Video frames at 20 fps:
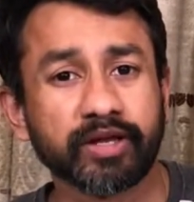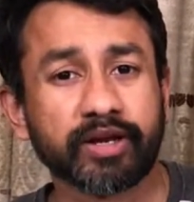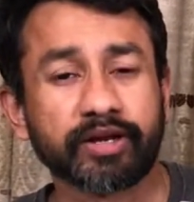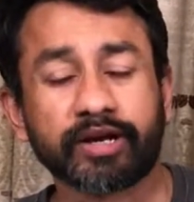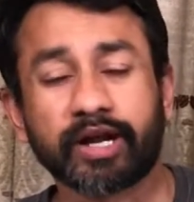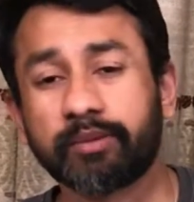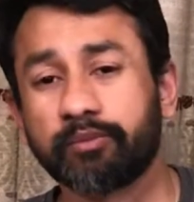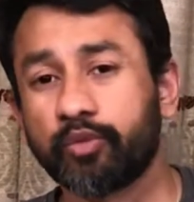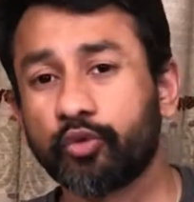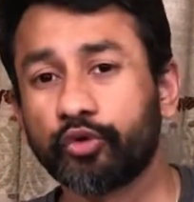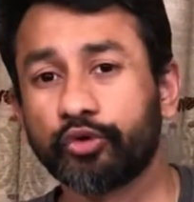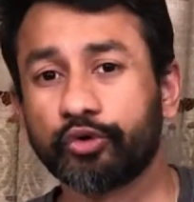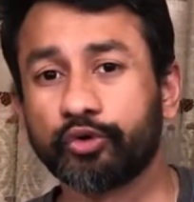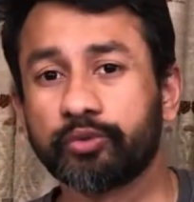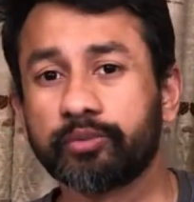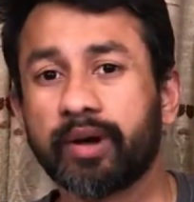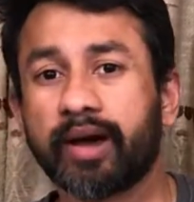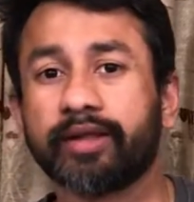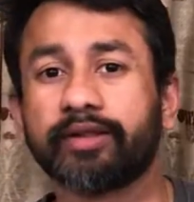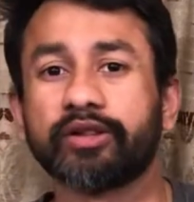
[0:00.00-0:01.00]
I moved
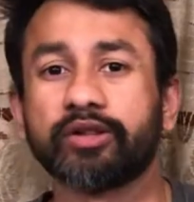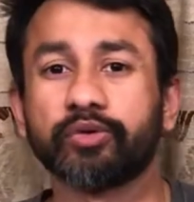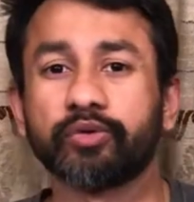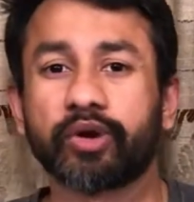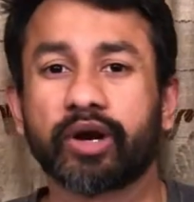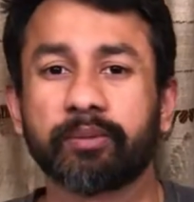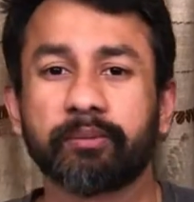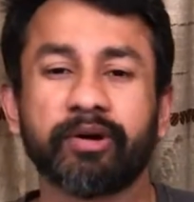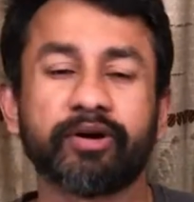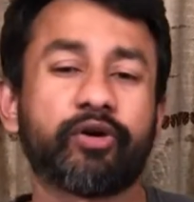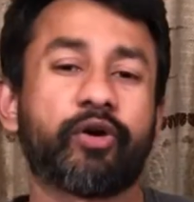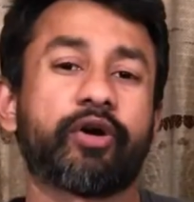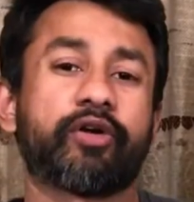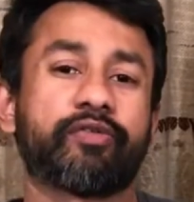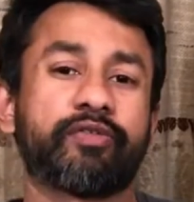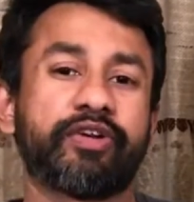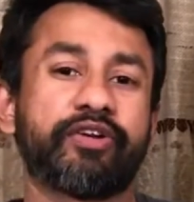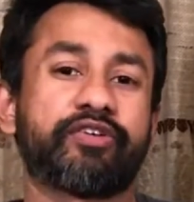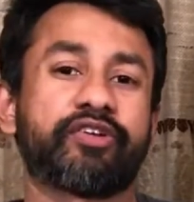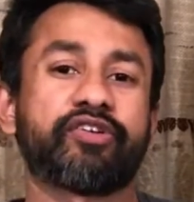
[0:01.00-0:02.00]
to Bangalore, I met a lot
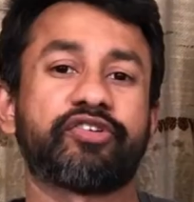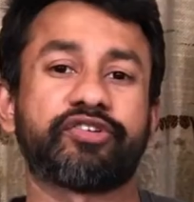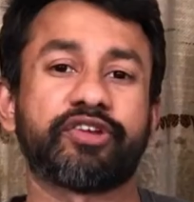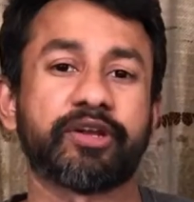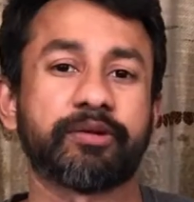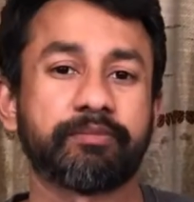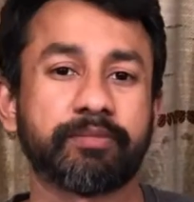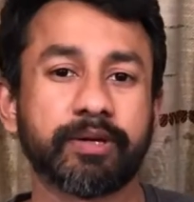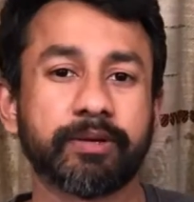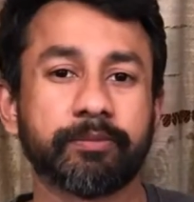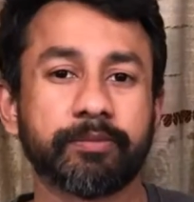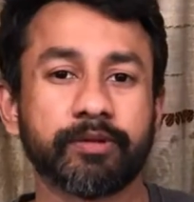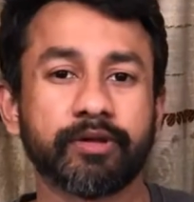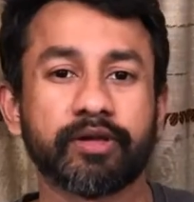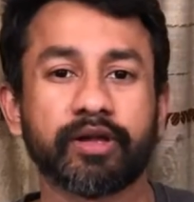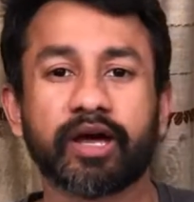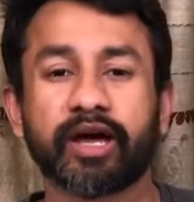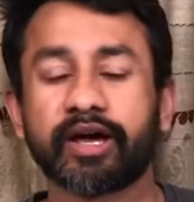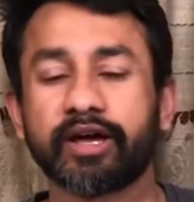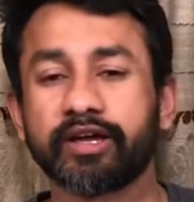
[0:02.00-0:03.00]
of interesting
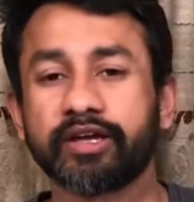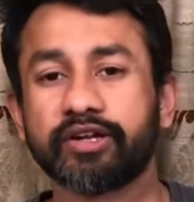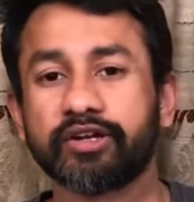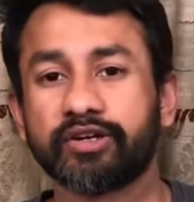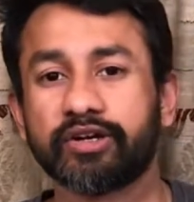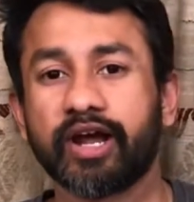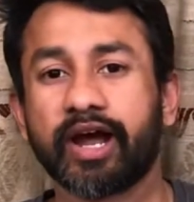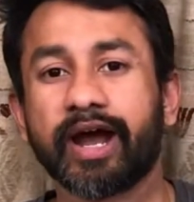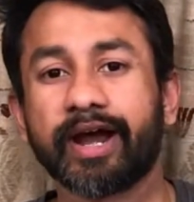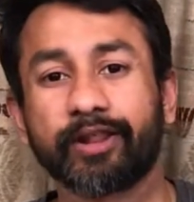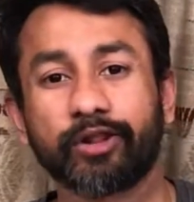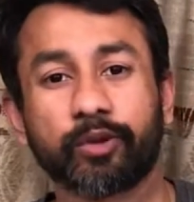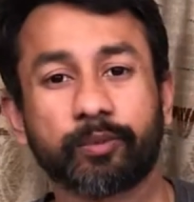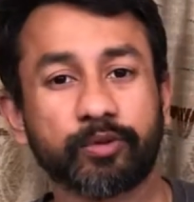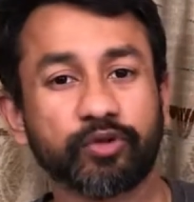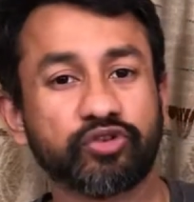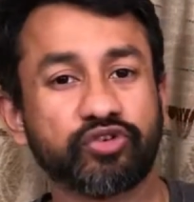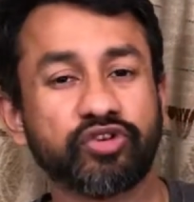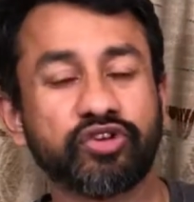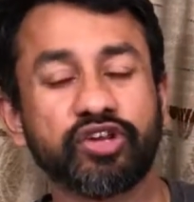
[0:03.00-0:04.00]
people. I had an
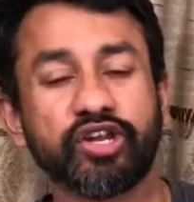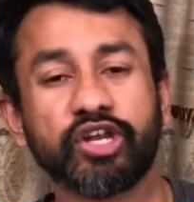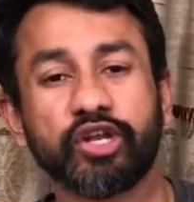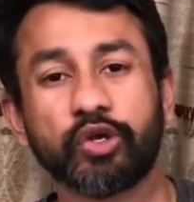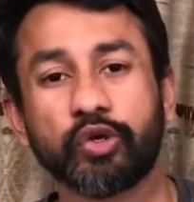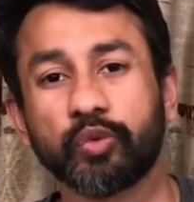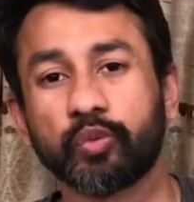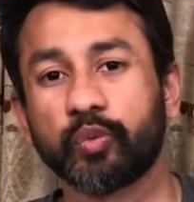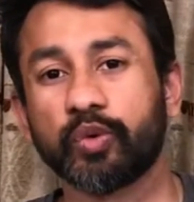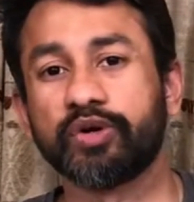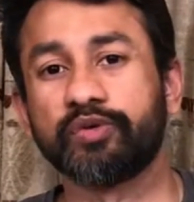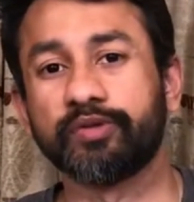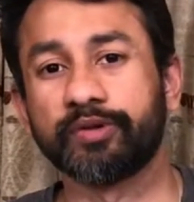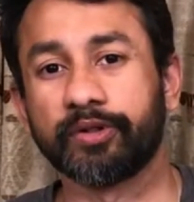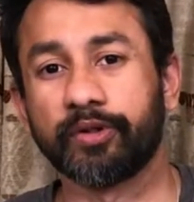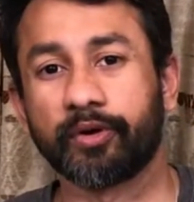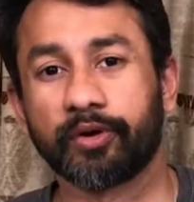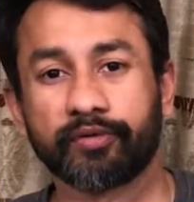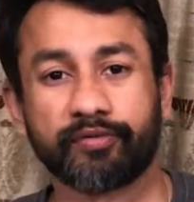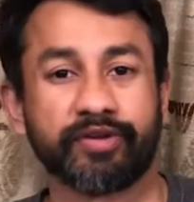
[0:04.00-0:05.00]
opportunity to work
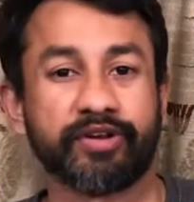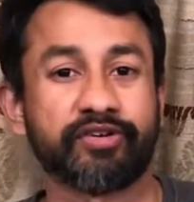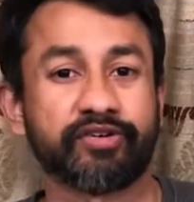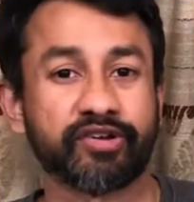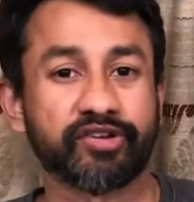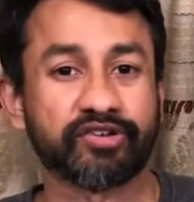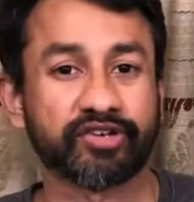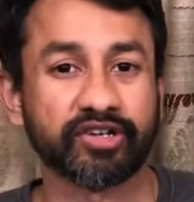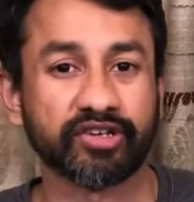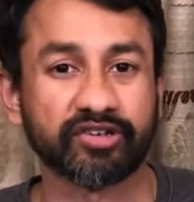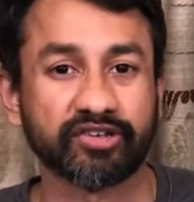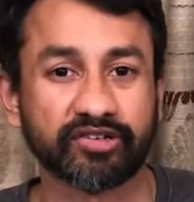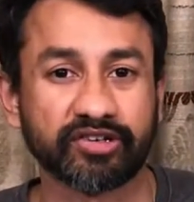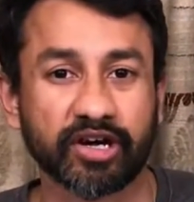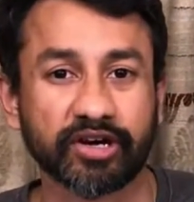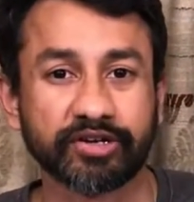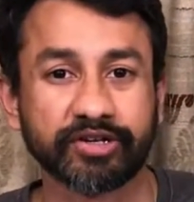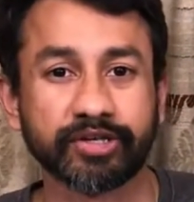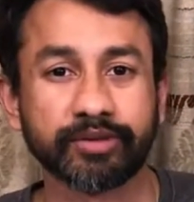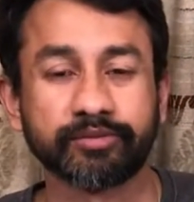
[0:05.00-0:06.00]
with a lot of interesting
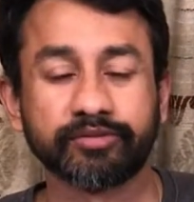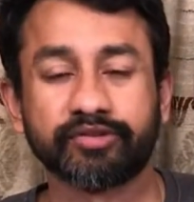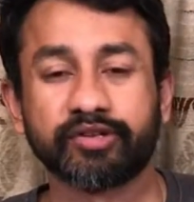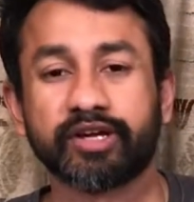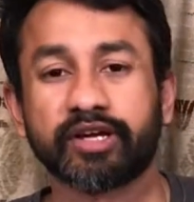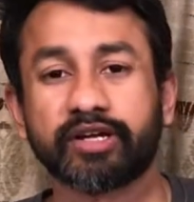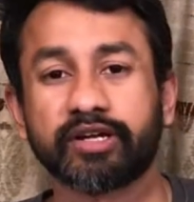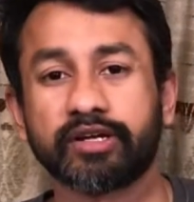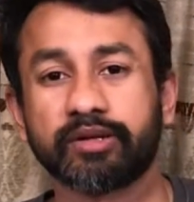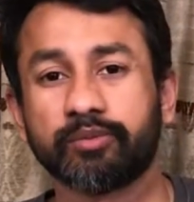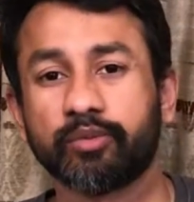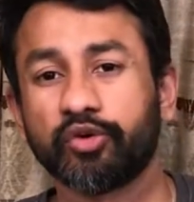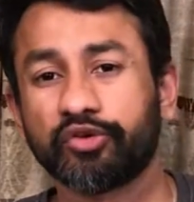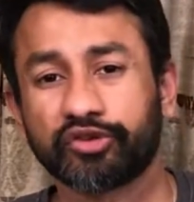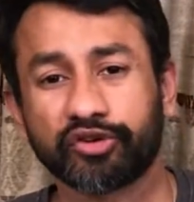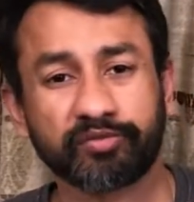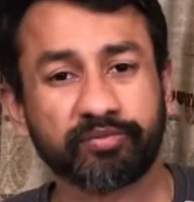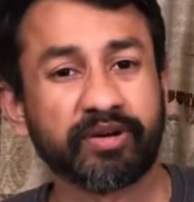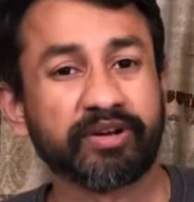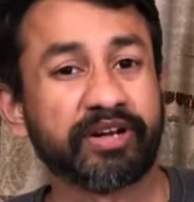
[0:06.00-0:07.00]
startups, and
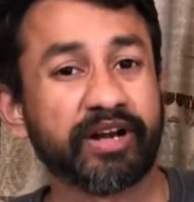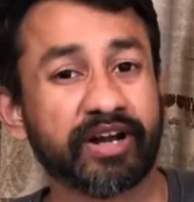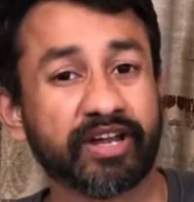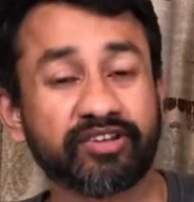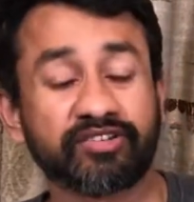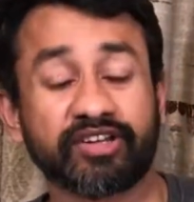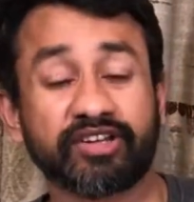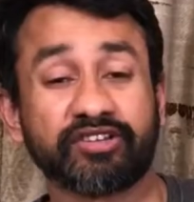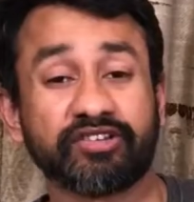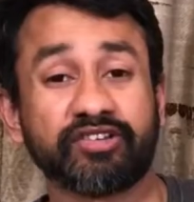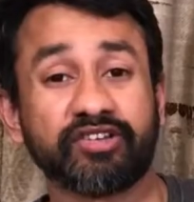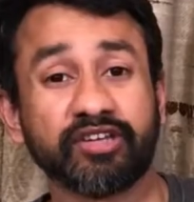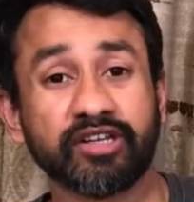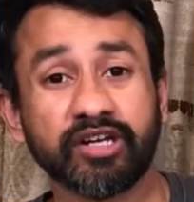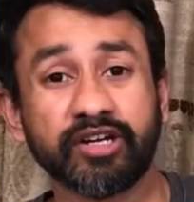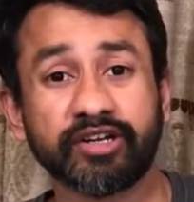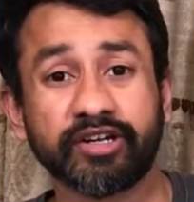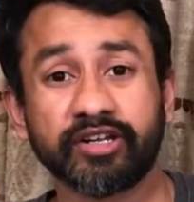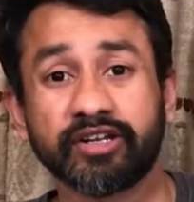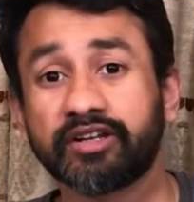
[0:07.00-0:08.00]
most of my data science
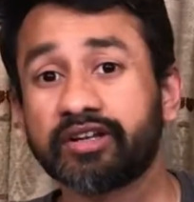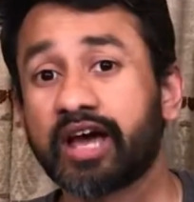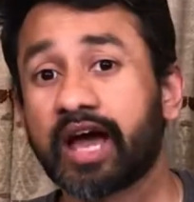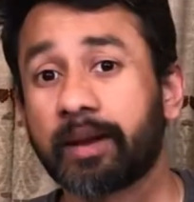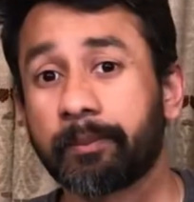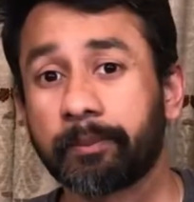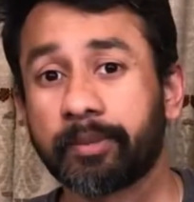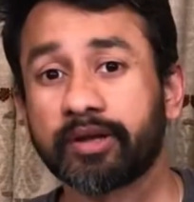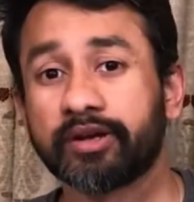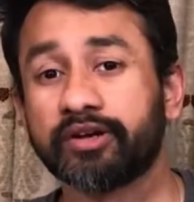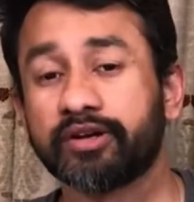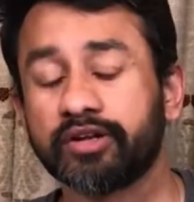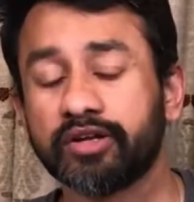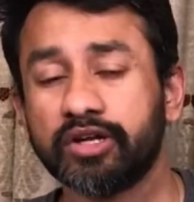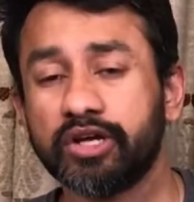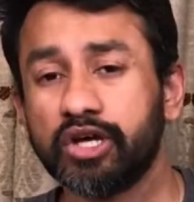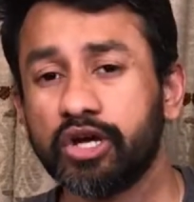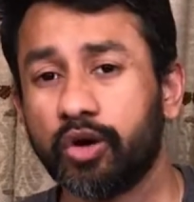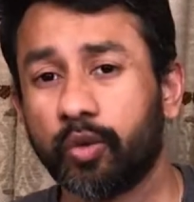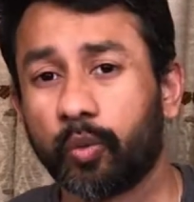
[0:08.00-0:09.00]
learning happened
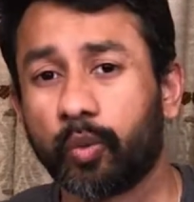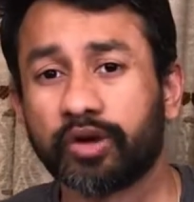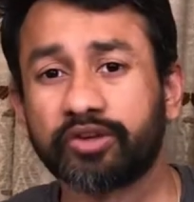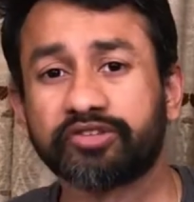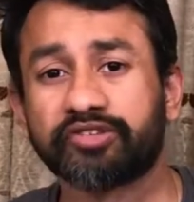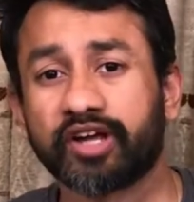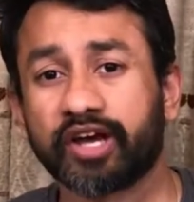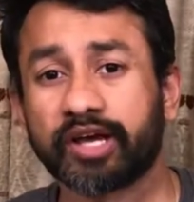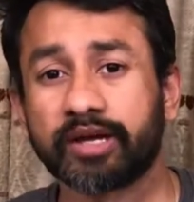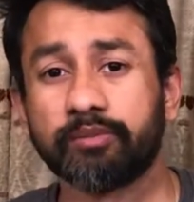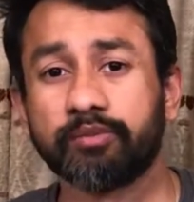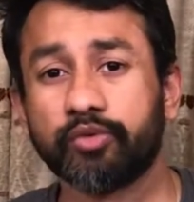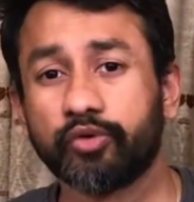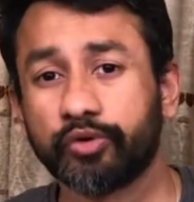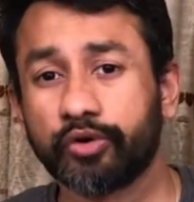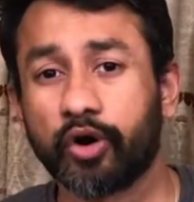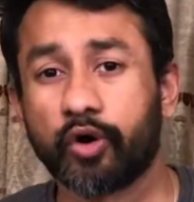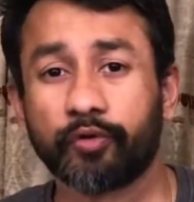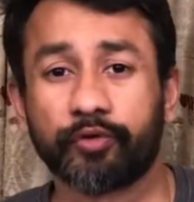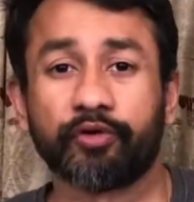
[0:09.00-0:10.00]
once I
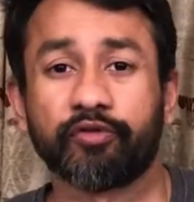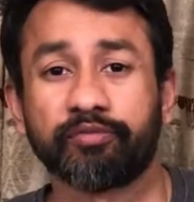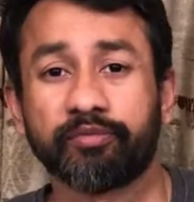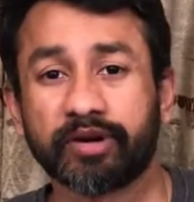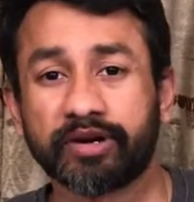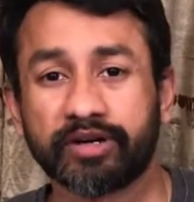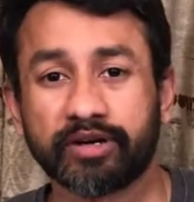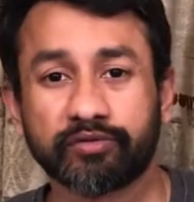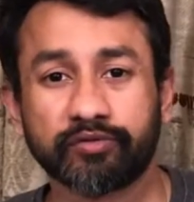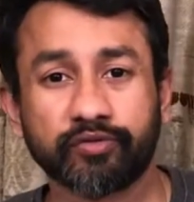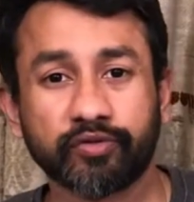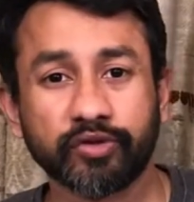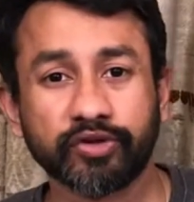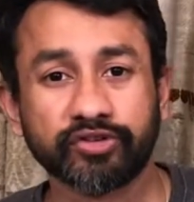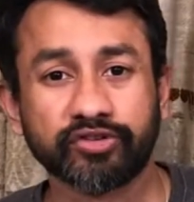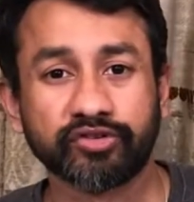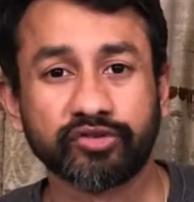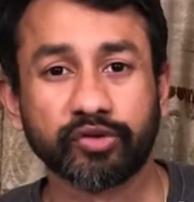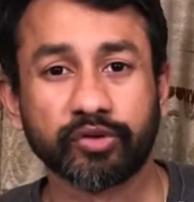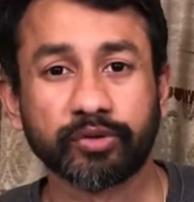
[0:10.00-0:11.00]
moved out of my
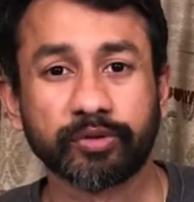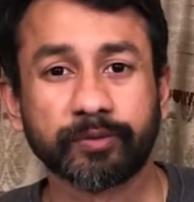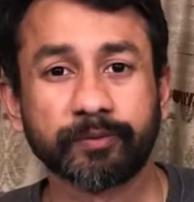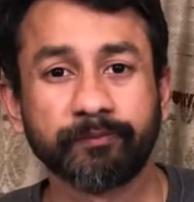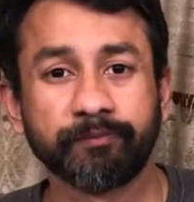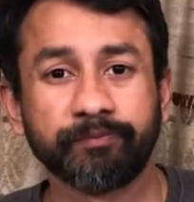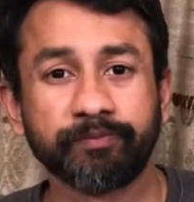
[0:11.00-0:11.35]
comfort zone.